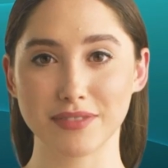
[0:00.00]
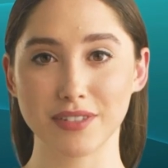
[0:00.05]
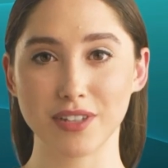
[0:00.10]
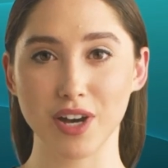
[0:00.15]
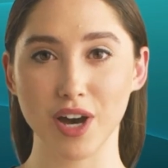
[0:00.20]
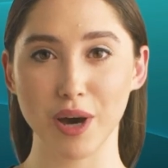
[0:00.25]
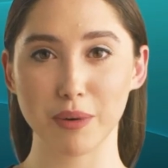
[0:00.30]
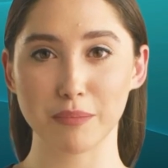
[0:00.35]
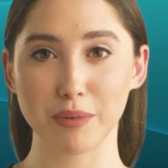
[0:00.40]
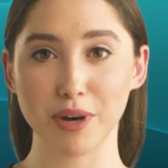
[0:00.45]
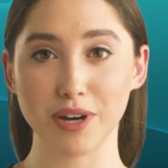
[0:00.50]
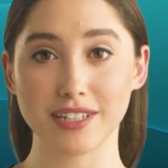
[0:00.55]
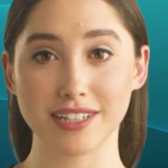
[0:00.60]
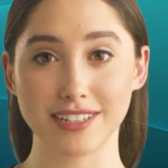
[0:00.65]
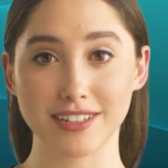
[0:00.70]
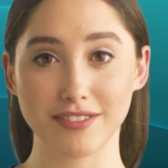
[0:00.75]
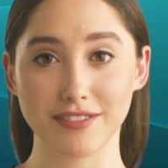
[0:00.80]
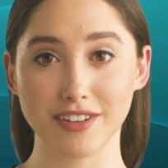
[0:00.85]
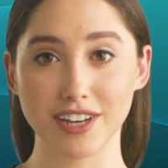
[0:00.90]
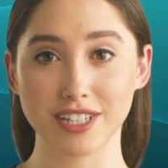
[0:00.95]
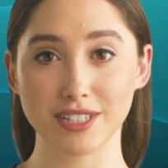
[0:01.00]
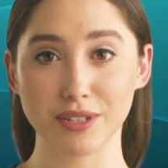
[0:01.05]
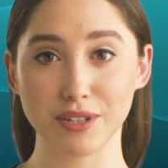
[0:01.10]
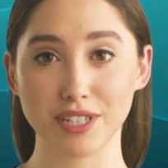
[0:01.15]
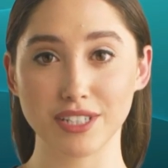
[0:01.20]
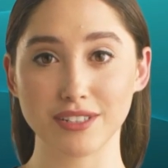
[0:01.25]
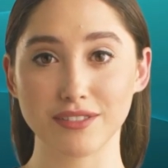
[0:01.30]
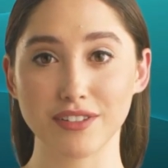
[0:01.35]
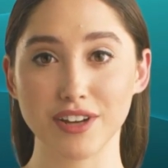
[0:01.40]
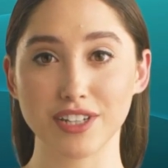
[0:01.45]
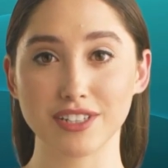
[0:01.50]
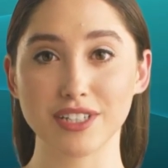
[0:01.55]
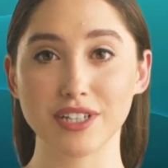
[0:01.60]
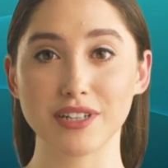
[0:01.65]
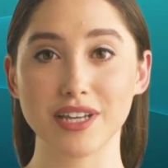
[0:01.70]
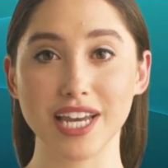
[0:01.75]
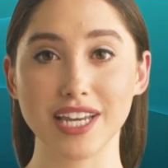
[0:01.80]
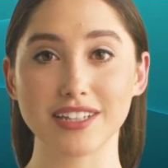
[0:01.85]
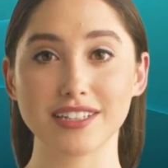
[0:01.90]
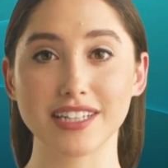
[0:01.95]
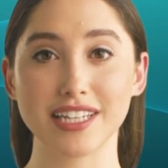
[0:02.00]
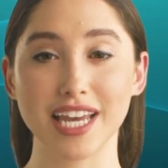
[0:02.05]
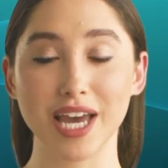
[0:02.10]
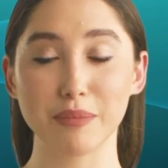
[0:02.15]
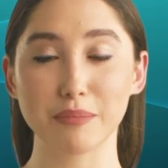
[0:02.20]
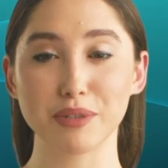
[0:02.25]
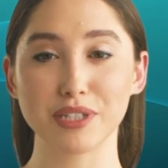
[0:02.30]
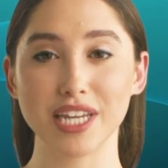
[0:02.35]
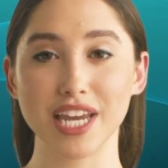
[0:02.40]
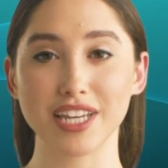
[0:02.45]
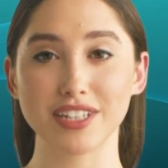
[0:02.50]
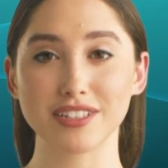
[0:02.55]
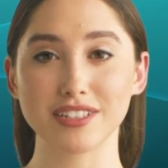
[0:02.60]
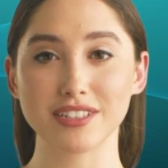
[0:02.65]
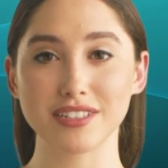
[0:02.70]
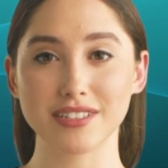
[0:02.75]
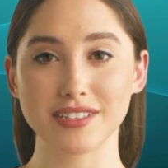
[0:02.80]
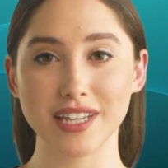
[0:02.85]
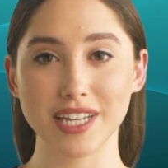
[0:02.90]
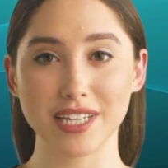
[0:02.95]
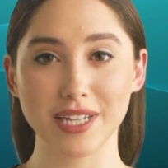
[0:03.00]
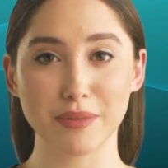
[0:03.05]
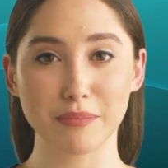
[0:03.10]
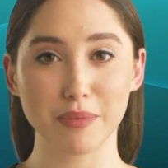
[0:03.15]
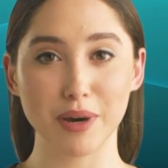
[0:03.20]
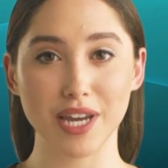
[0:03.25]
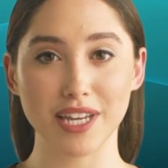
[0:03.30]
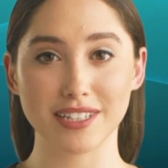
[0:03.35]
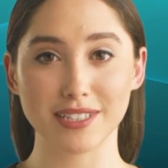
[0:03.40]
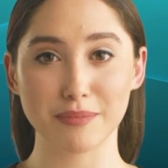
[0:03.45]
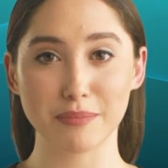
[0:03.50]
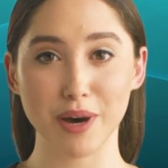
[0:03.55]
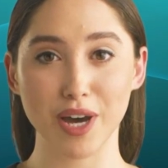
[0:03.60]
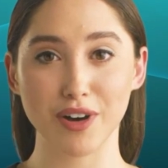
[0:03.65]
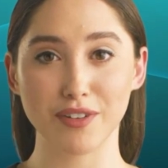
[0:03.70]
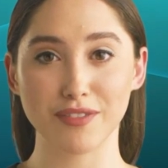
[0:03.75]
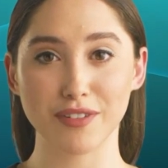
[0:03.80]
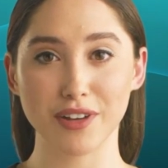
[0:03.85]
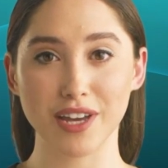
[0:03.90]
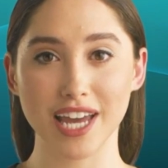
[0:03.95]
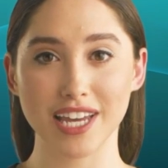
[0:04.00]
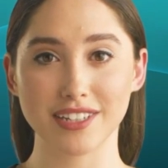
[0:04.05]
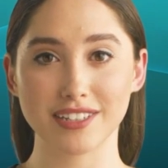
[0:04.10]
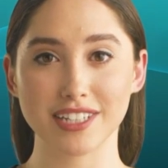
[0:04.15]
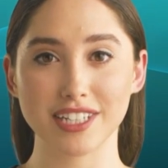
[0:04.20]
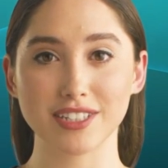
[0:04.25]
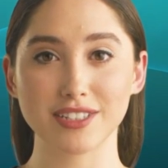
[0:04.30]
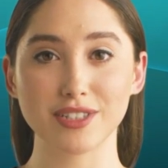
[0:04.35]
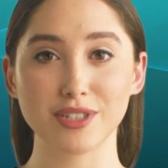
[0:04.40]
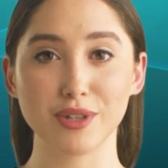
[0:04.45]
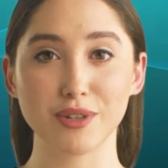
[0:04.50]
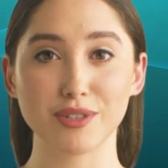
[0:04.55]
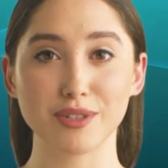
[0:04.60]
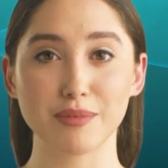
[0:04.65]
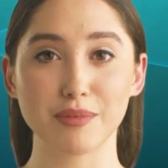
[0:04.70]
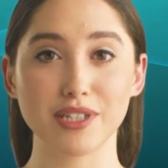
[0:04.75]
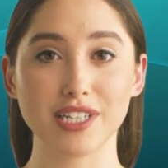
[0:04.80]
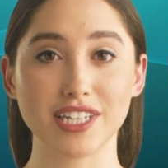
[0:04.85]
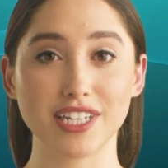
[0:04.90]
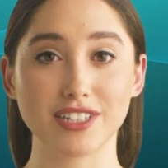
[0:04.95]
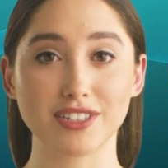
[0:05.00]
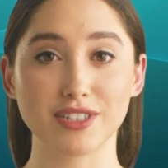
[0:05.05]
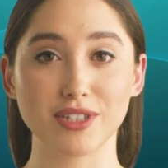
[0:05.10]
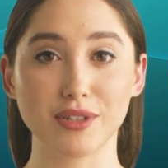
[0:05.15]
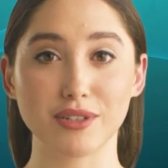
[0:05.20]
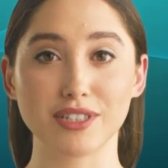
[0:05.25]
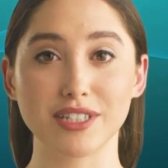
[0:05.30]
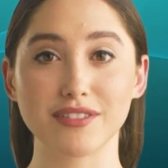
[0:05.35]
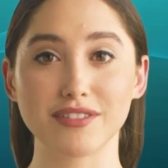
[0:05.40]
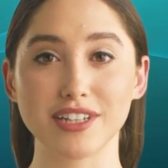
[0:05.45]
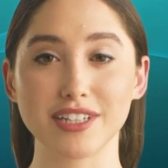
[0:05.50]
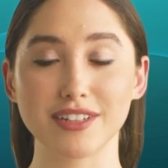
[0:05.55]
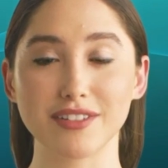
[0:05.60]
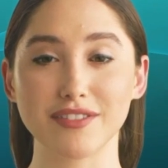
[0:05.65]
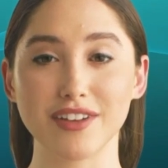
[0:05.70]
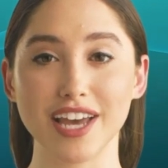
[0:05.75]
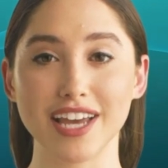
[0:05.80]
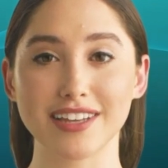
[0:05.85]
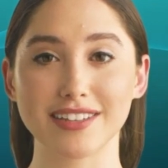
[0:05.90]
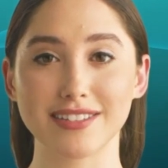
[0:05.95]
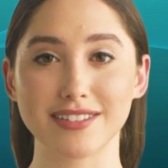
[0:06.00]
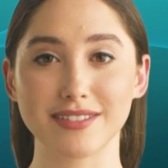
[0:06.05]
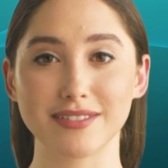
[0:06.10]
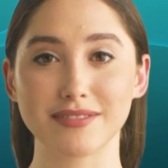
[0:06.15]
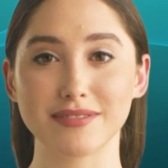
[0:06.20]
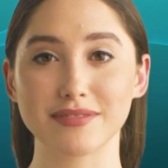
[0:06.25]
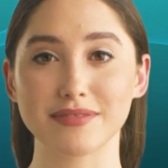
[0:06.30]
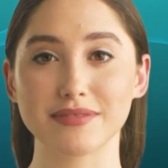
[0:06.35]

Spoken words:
HotPot is a feature-rich photo editing application that combines powerful editing tools with an intuitive interface.